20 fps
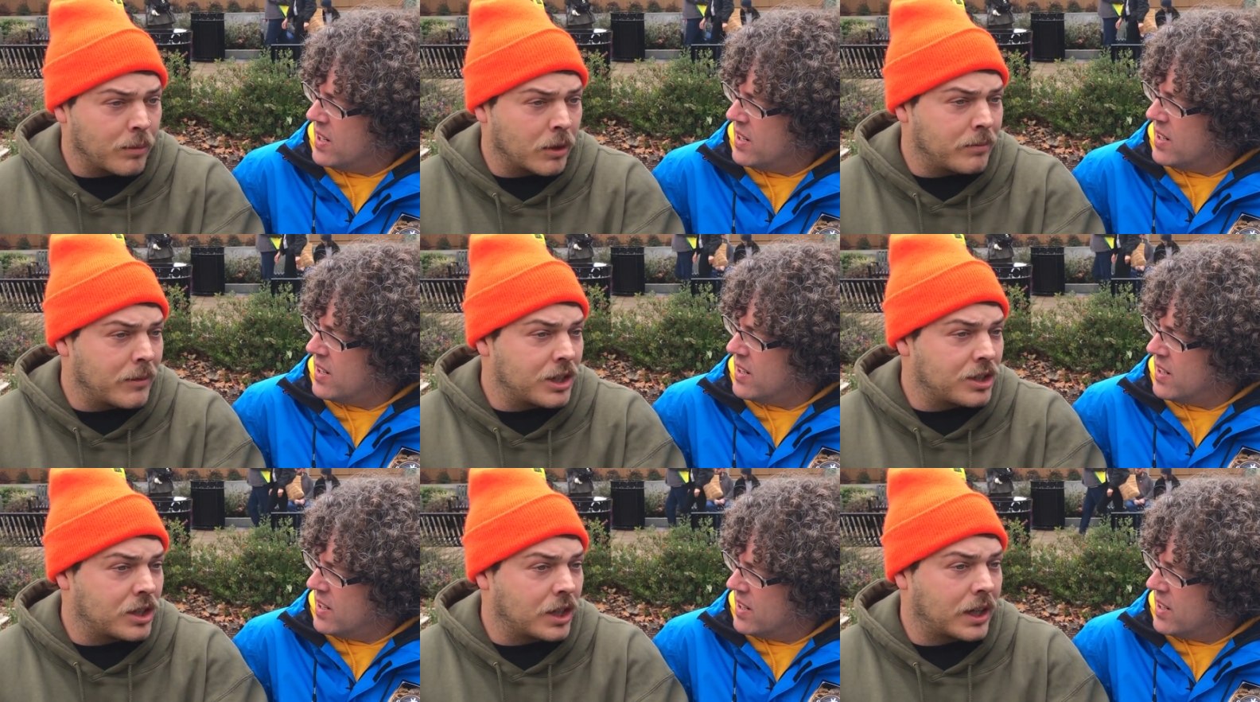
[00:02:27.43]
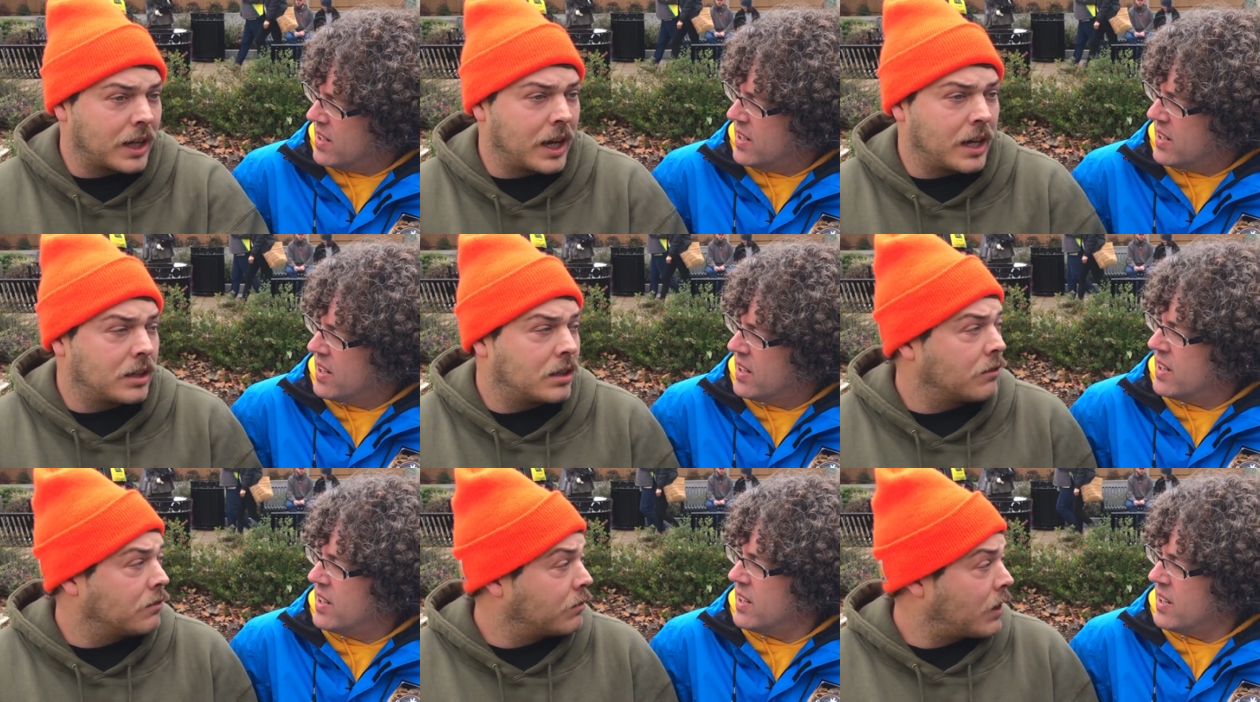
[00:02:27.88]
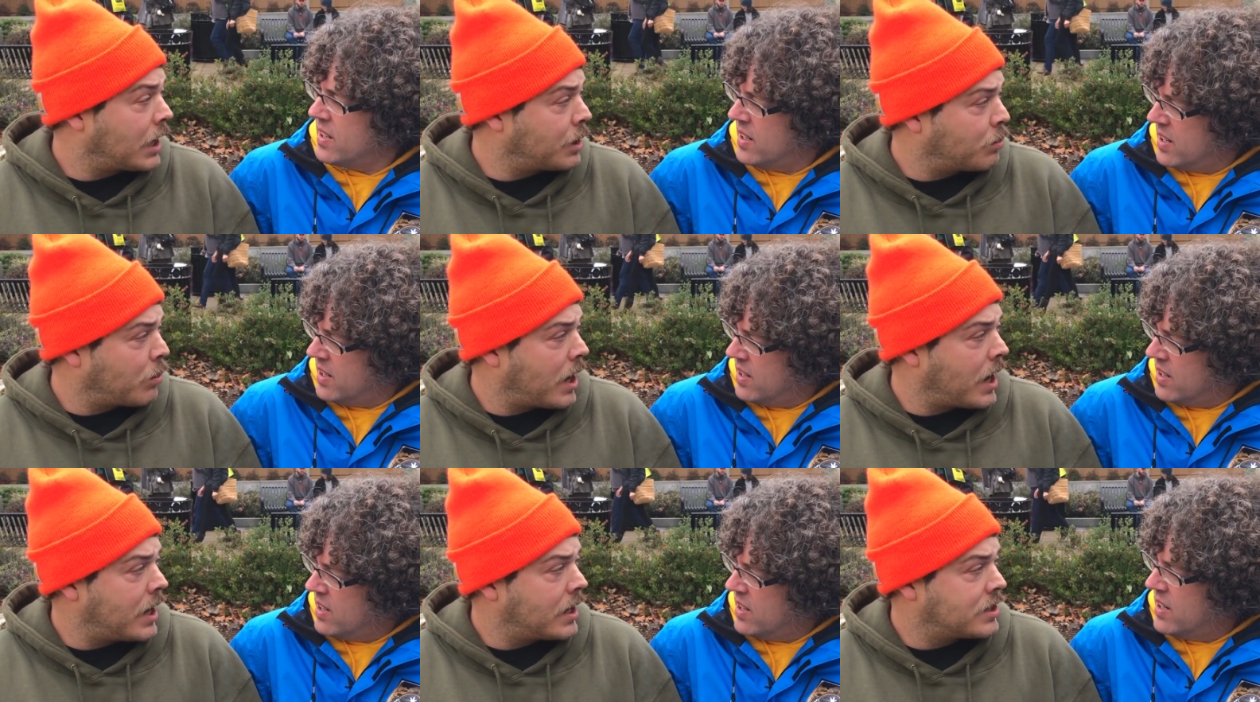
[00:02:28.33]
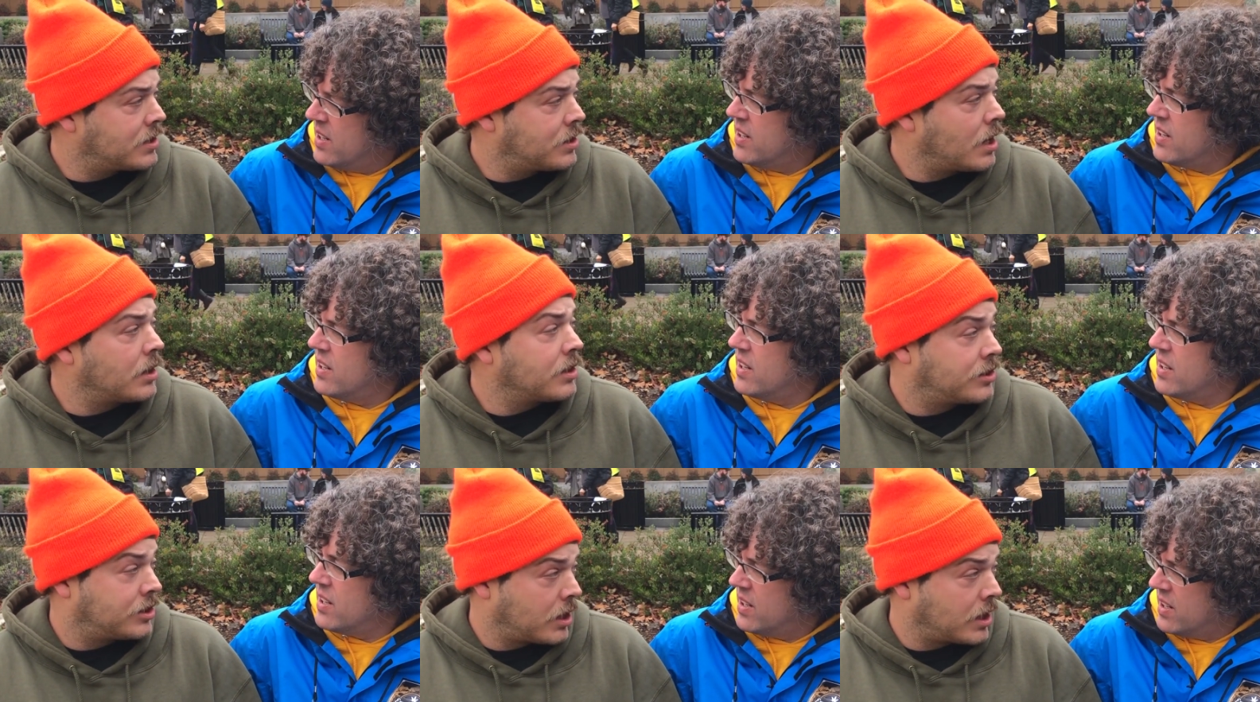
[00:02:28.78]
Speaker 1: Michigan, to Redway,
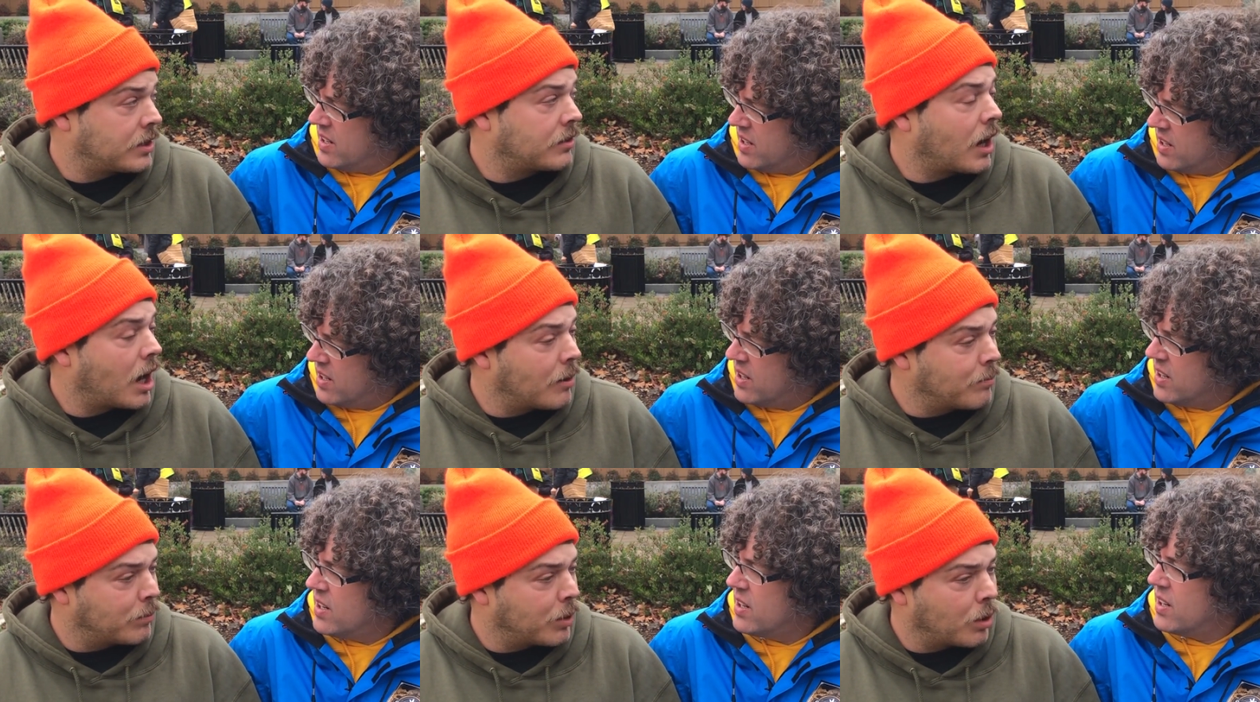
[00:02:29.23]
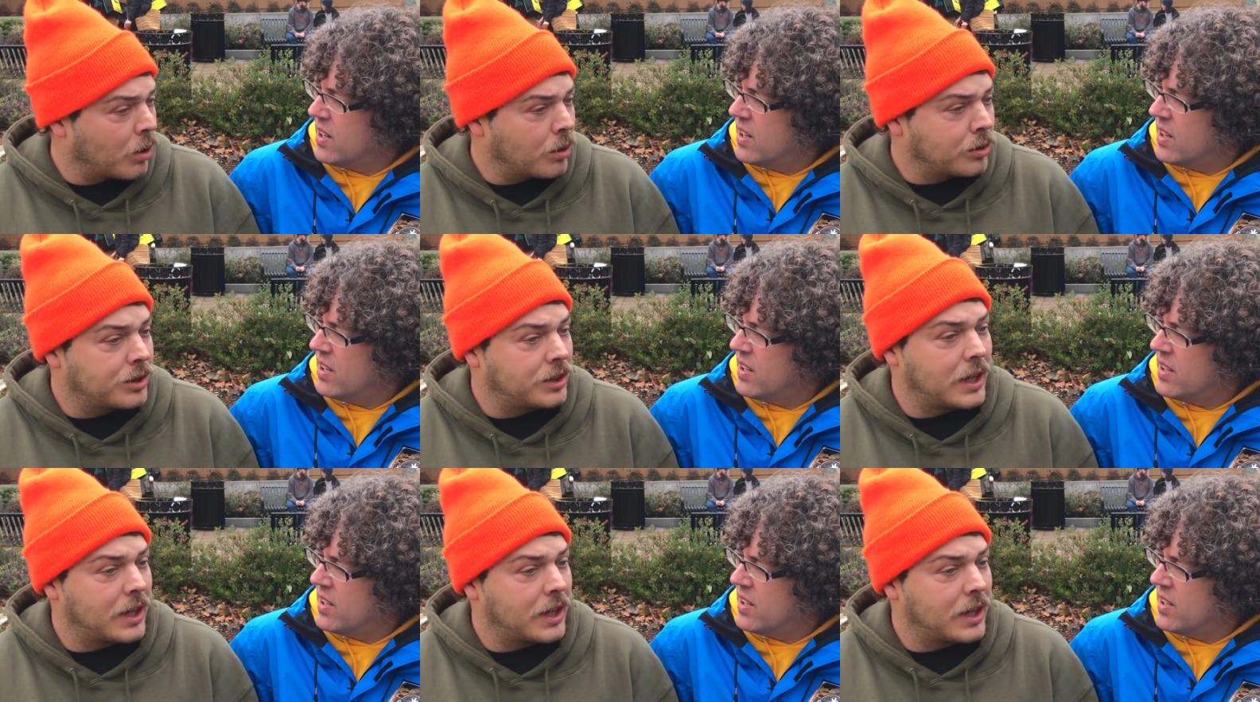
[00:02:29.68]
Southern Humboldt,